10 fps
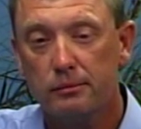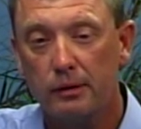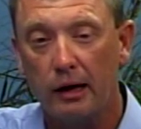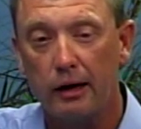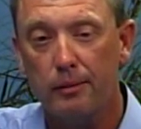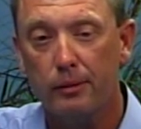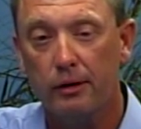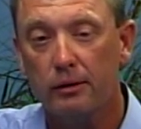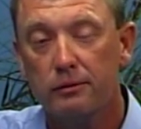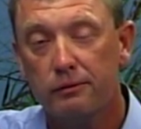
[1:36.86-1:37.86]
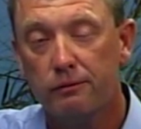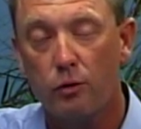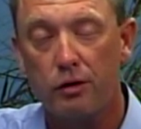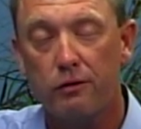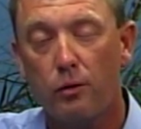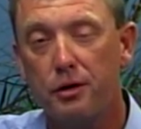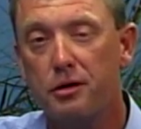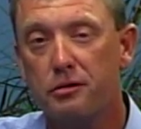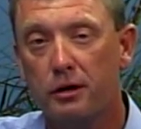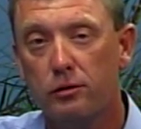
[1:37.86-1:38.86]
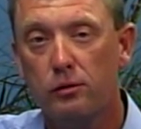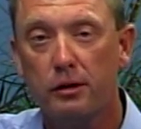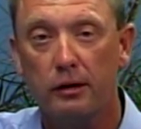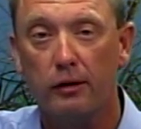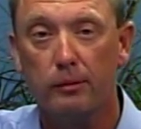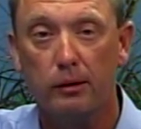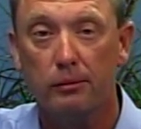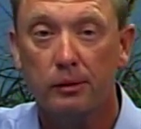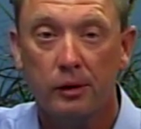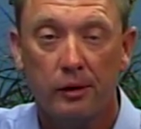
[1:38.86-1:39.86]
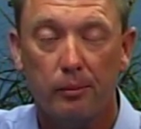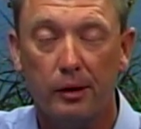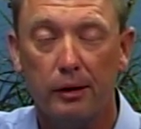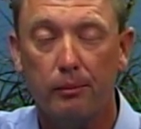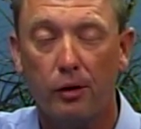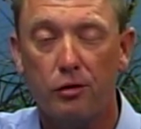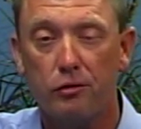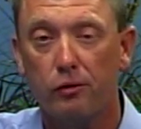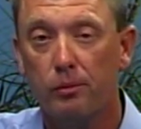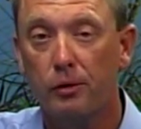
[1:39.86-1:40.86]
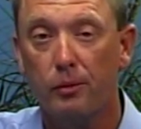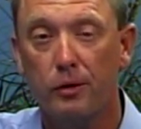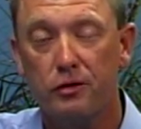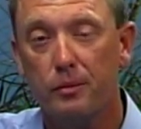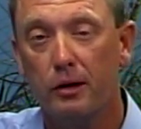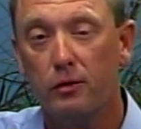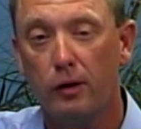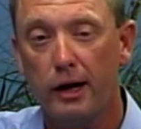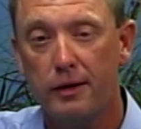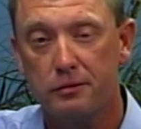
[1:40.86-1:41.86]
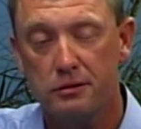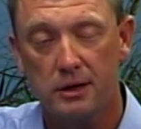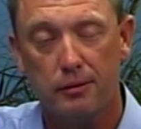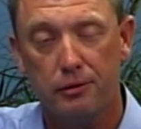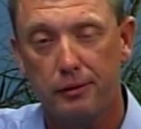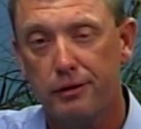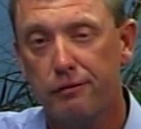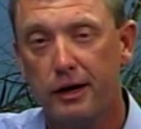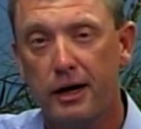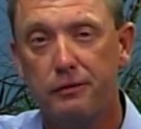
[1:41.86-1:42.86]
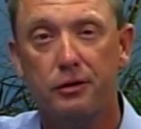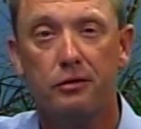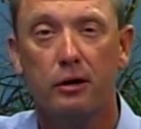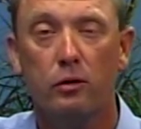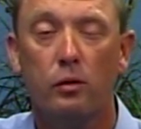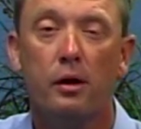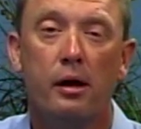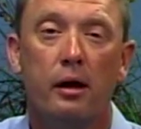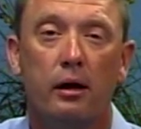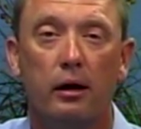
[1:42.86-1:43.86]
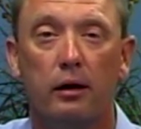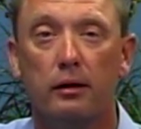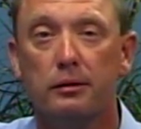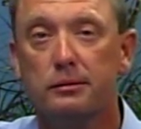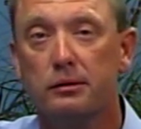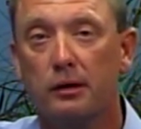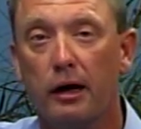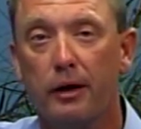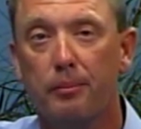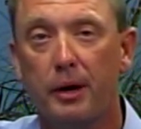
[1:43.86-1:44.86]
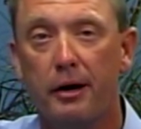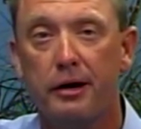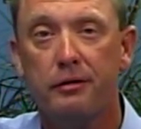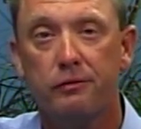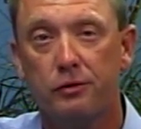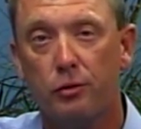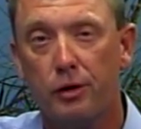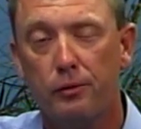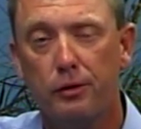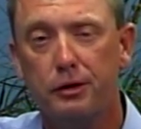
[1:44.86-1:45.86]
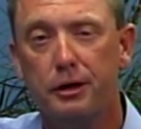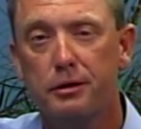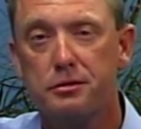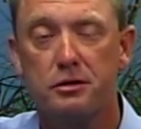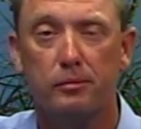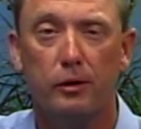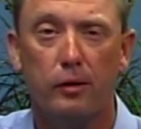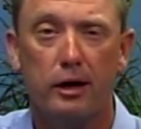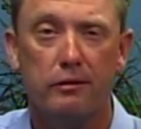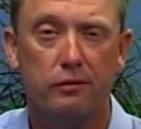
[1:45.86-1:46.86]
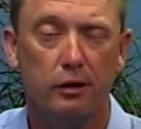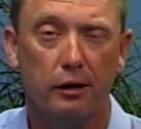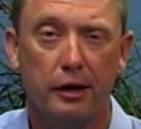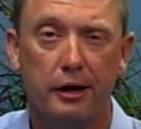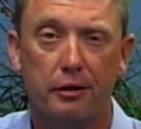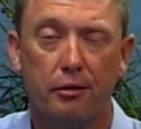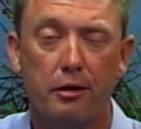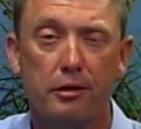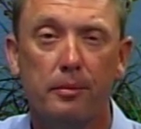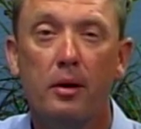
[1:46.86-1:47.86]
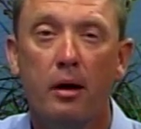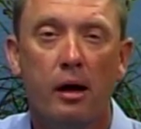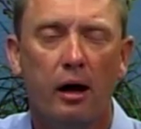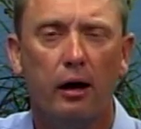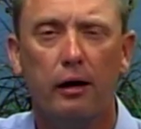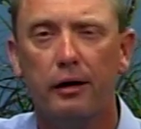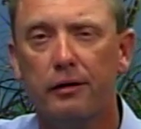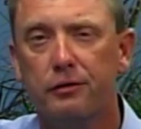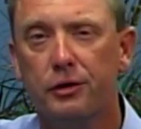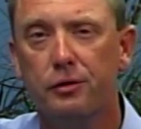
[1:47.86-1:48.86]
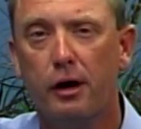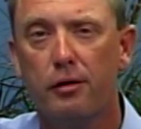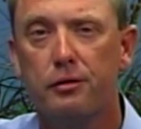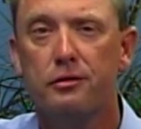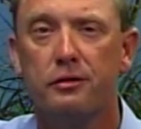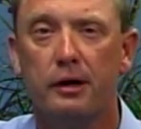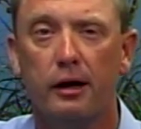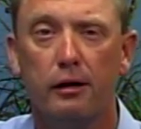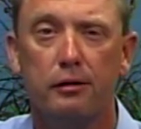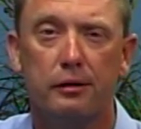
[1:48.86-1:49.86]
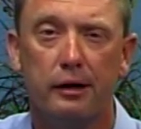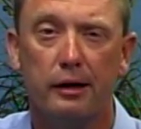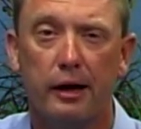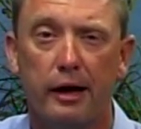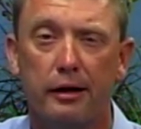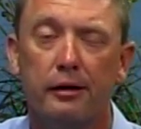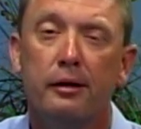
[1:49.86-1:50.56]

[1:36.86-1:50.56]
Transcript: am 44 years old. I've been in Burnsville pretty much my whole life since I was around 5 years old. I am married for 21 years to my wife, Lynette Crum. I have two daughters, Ellen and Hannah,